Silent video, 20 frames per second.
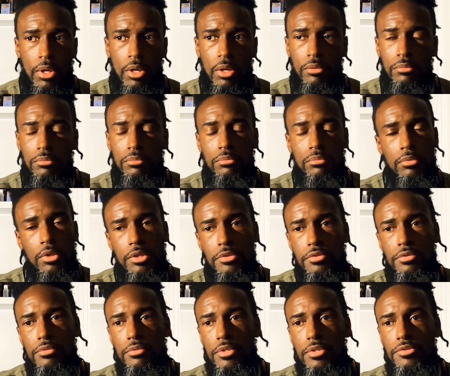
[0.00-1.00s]
And
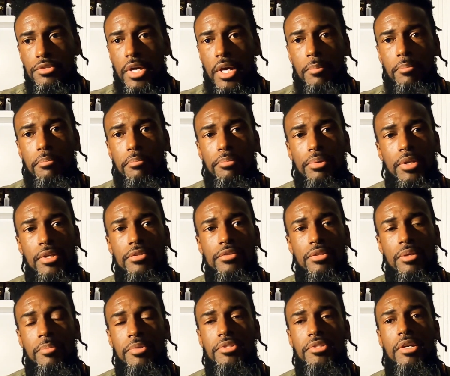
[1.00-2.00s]
let's not
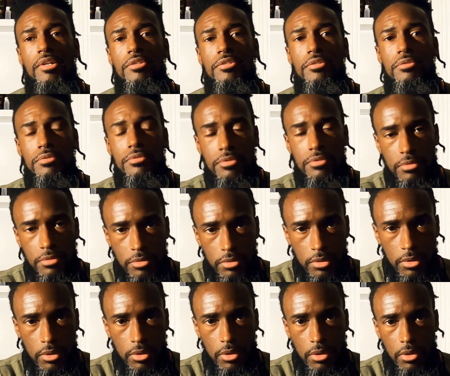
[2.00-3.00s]
place limitations
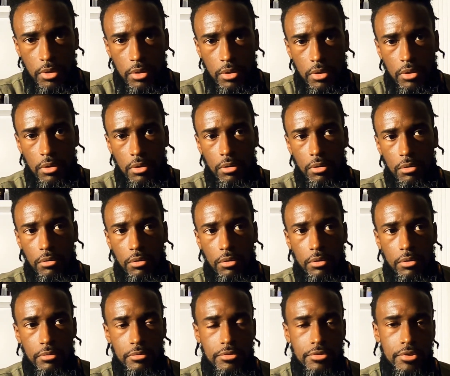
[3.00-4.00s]

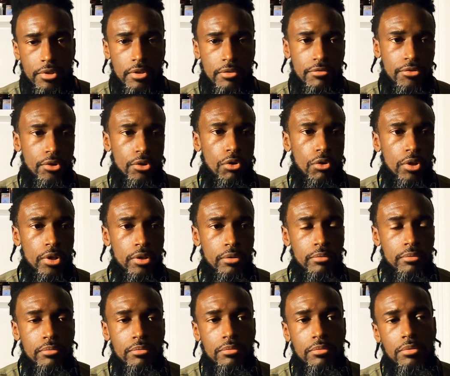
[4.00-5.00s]
on self. Your only